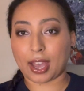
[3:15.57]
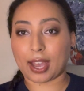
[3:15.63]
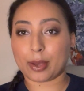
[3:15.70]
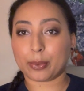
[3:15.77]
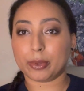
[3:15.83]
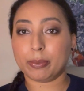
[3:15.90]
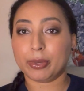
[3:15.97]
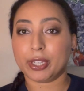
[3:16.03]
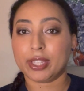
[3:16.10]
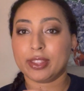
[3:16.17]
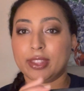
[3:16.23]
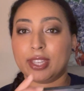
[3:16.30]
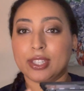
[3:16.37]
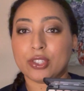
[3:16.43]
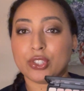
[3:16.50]
I would put
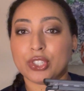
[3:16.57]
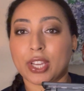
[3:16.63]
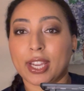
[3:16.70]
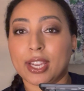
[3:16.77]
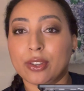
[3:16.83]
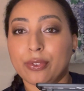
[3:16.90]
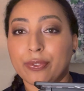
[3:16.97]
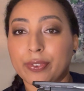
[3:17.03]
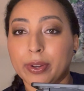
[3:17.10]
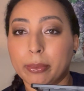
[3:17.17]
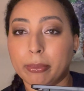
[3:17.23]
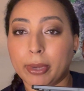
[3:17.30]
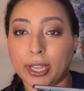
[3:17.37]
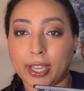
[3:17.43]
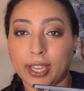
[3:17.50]
this shade from
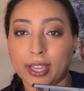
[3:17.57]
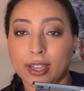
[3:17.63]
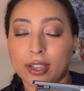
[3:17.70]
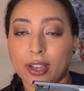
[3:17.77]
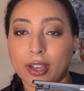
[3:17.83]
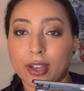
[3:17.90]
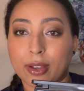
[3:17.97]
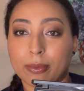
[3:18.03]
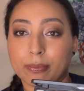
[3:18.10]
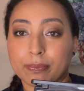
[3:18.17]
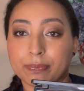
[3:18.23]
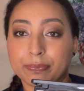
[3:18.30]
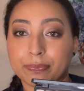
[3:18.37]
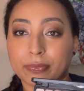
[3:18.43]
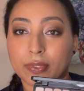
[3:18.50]
my
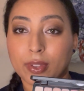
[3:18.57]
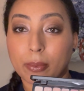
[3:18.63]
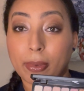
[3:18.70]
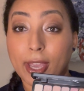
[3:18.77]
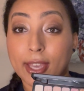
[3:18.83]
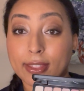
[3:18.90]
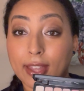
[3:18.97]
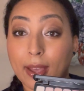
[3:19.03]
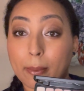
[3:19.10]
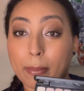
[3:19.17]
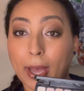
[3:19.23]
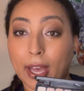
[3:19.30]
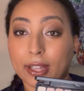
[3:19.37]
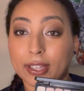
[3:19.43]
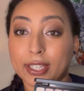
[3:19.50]
Pan That
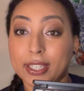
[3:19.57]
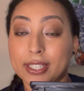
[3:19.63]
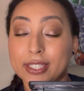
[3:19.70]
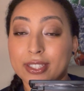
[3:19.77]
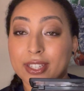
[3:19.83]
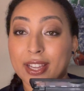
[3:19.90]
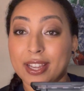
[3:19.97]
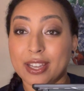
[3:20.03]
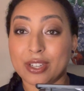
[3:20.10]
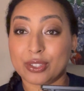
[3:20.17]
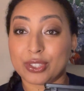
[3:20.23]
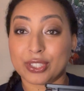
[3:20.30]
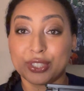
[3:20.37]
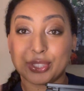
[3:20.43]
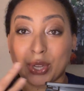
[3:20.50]
palette
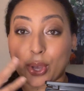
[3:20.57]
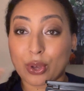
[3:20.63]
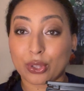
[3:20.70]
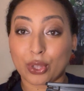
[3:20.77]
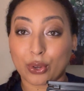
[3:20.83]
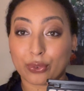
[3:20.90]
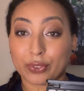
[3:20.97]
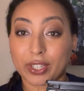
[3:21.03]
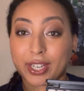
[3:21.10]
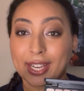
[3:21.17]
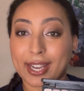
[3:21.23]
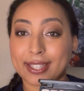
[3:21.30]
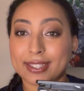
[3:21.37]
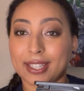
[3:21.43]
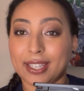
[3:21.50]
just all over it.
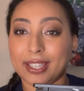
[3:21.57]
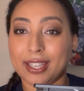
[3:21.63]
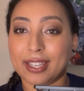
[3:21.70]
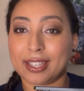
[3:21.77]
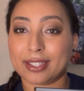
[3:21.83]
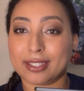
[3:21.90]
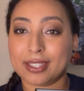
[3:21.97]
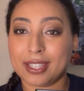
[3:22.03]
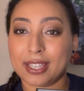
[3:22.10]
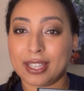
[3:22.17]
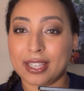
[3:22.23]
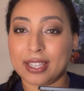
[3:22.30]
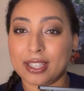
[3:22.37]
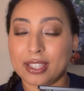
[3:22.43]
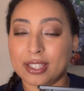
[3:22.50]
It's like a
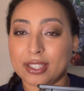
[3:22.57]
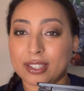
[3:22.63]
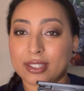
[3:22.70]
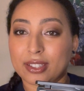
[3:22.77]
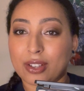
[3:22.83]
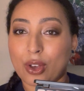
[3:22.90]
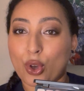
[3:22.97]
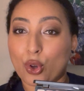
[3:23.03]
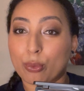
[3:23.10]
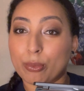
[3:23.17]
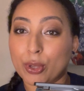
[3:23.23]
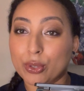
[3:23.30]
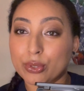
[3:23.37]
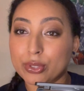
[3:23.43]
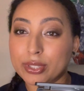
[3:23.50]

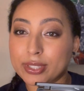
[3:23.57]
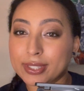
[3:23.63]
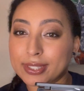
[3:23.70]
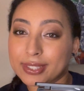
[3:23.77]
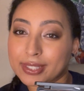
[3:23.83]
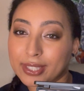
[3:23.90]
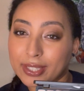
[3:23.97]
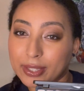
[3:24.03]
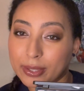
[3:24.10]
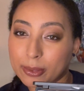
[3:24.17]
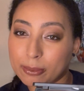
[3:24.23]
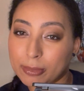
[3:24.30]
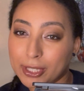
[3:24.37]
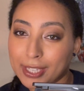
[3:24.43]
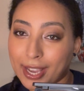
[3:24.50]
almost
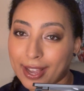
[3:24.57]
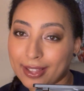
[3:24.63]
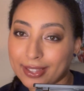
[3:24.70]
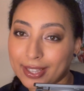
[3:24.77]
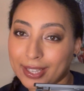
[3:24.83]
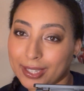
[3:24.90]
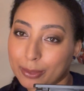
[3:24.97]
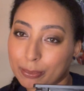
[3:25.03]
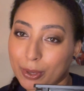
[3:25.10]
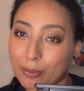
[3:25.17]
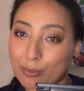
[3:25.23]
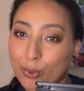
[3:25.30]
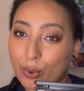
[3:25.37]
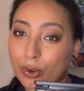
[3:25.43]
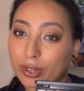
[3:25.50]
metallic but
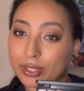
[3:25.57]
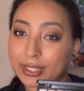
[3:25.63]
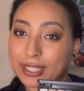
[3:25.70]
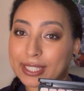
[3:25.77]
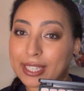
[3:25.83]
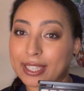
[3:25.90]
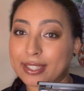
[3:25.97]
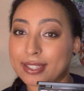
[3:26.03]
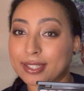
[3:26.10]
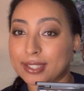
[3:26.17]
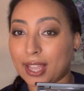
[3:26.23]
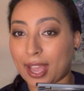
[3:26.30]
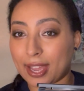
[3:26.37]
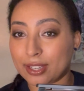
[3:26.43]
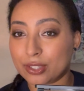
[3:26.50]
more leaning
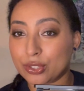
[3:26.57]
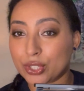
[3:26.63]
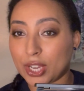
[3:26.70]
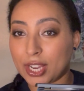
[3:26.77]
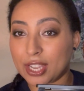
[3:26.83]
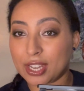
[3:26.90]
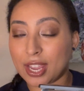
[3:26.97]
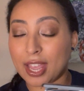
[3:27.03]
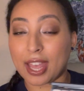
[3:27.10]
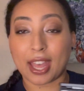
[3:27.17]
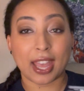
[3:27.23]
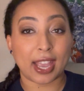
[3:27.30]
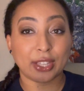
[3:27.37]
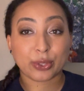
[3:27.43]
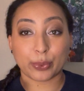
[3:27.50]
satin shade.
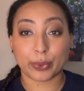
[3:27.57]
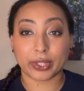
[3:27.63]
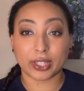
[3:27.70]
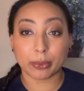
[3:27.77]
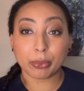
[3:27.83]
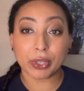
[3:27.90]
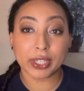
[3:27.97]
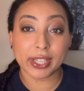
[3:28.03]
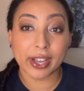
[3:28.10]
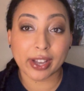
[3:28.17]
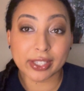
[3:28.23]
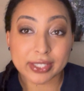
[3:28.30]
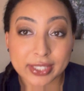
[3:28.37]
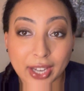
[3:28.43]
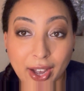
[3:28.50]
It's really pretty
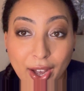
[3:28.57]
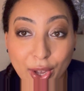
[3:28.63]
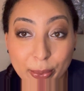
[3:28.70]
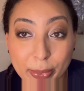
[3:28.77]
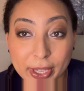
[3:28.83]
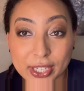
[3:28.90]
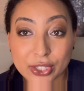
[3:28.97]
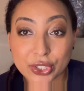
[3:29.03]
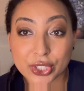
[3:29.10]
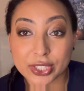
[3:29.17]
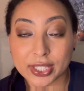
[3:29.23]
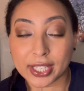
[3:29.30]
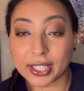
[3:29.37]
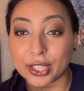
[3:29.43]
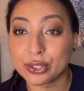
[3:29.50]
on top, and it's just
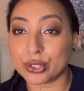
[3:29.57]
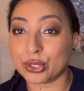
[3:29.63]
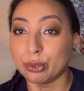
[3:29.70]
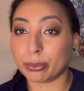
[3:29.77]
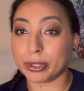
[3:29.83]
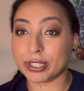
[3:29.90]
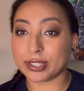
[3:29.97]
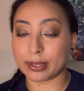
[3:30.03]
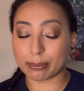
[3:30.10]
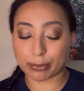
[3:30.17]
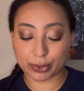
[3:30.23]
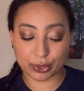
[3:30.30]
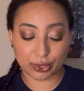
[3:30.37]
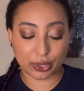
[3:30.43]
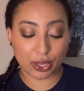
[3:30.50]
like a super
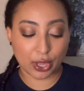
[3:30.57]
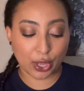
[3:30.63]
simple